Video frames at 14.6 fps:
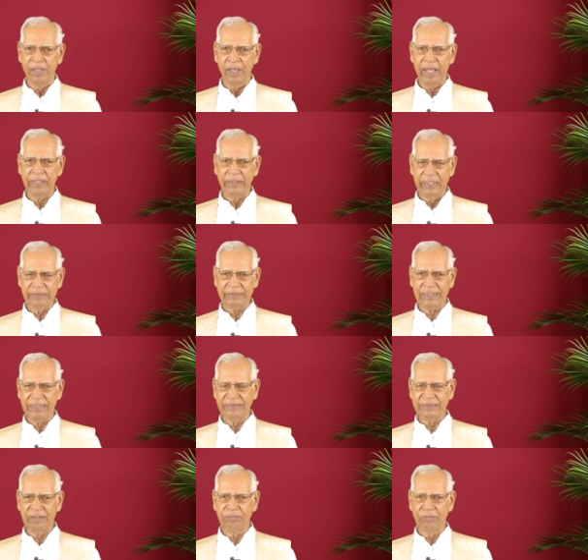And this
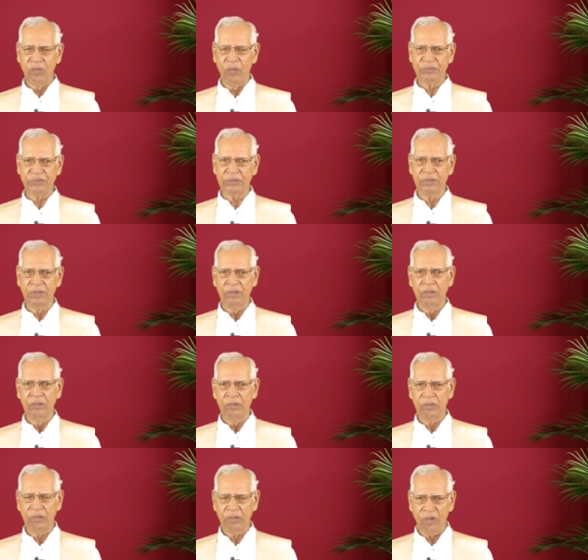concept goes
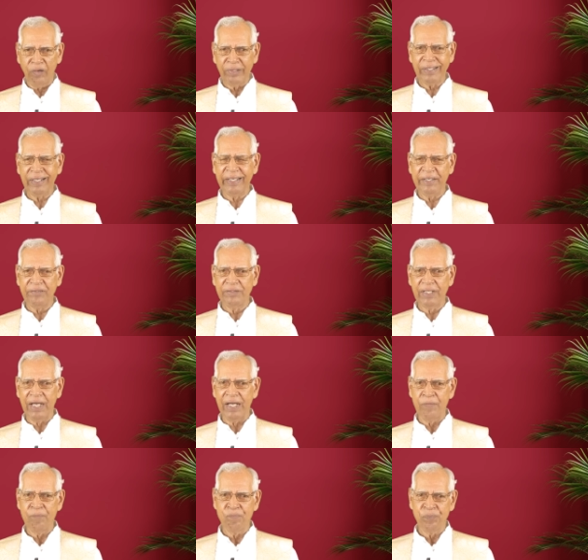contrary to
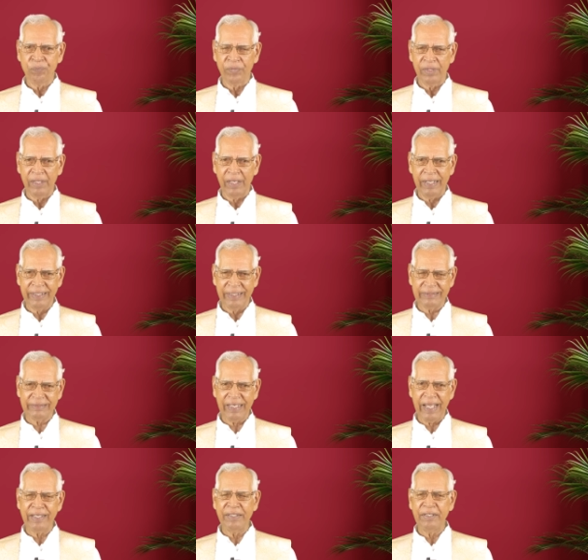the
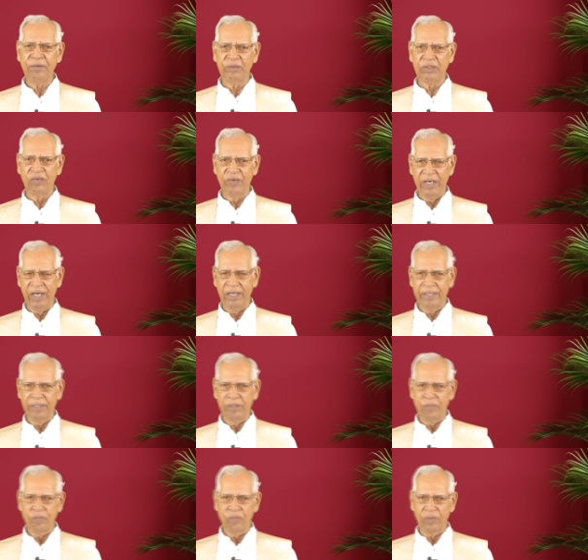understanding of the world.
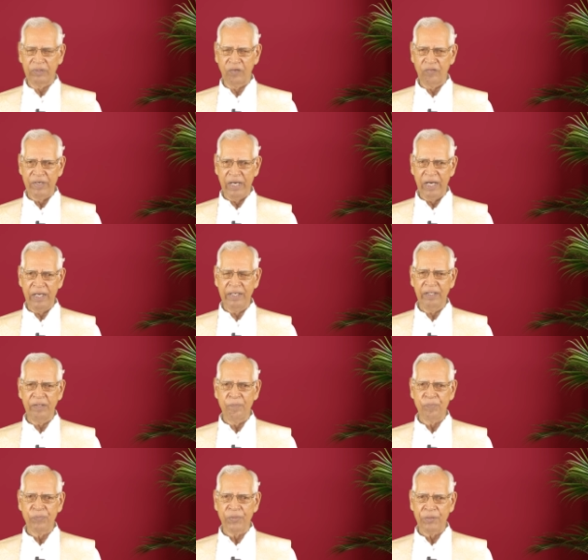For the world,
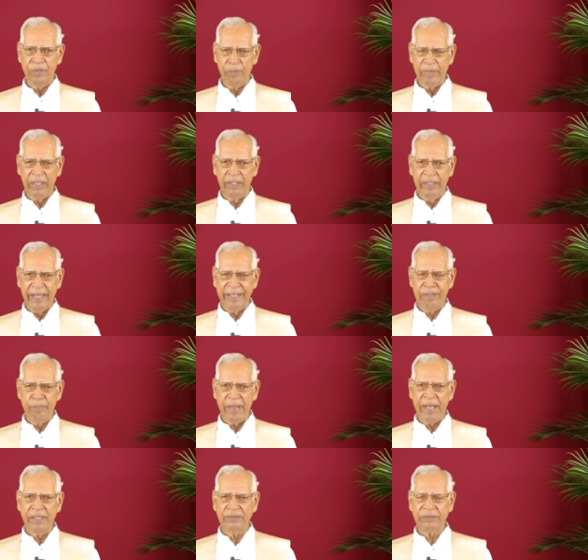to be great
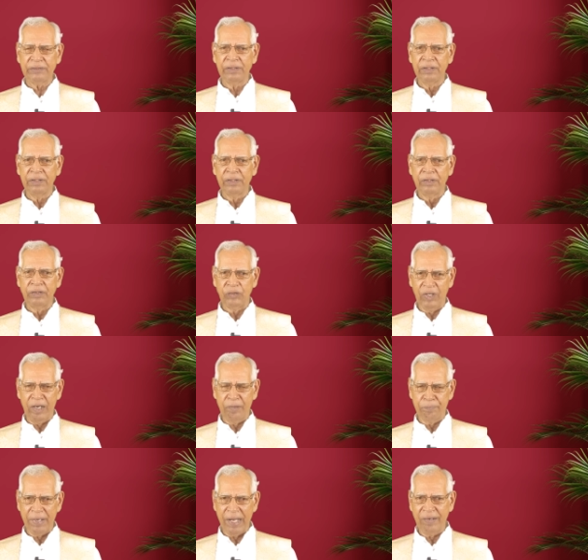means to
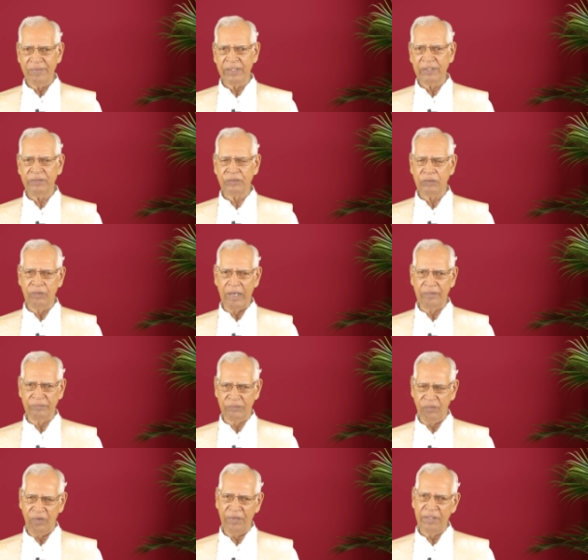have power, to have
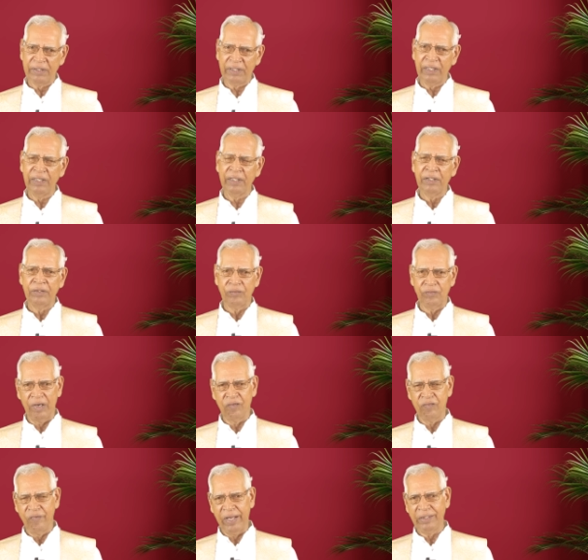authority, to
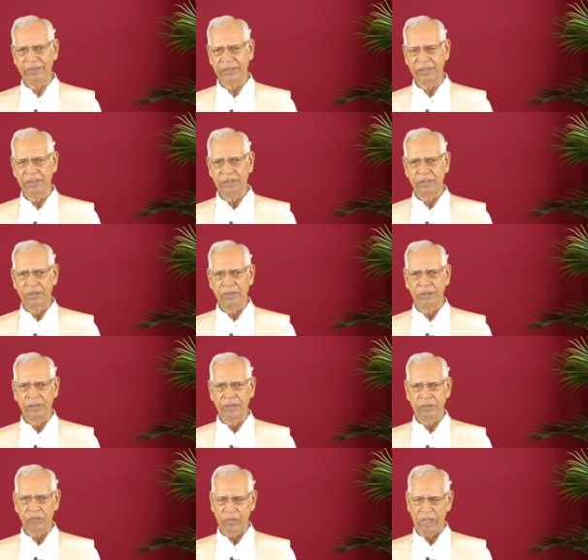have wealth,
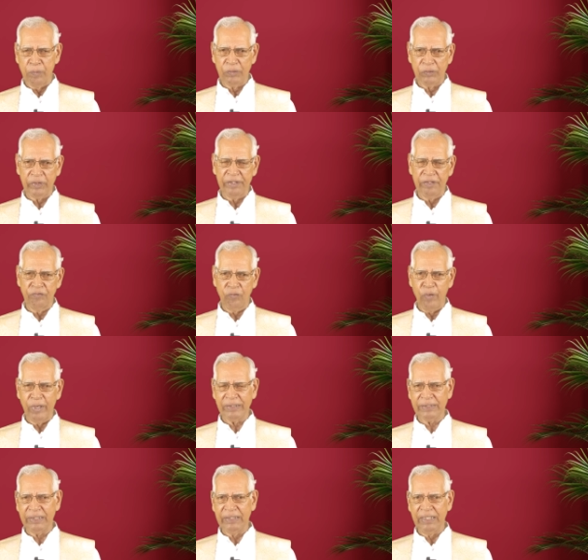to be able to
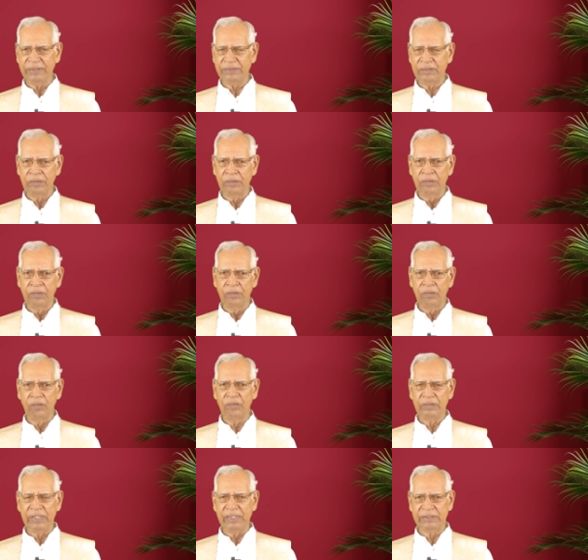influence others,
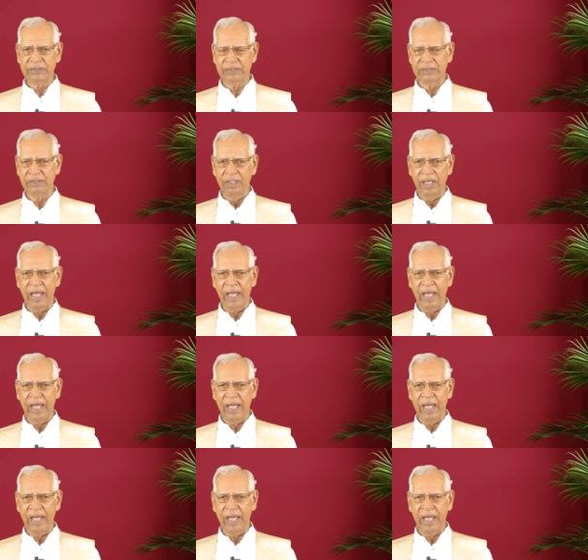all this.